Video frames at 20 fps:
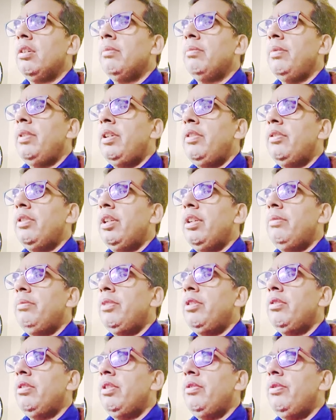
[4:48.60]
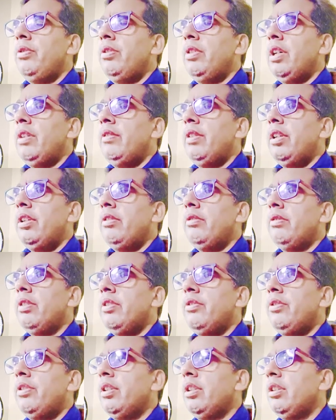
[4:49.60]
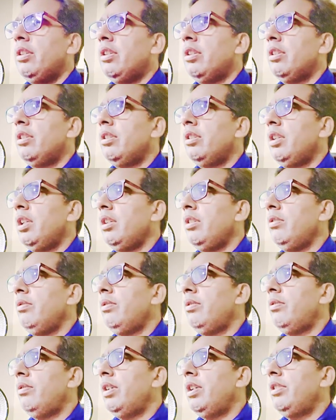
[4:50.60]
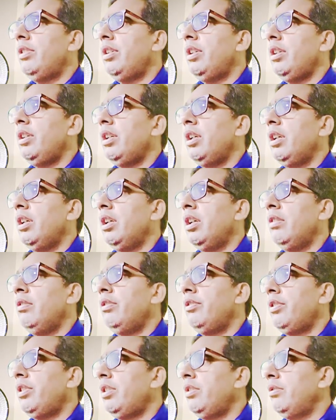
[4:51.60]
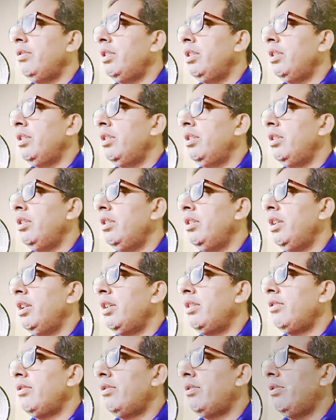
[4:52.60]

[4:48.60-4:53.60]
Please let me know if you have any question. Thank you for watching, and I will see you in the next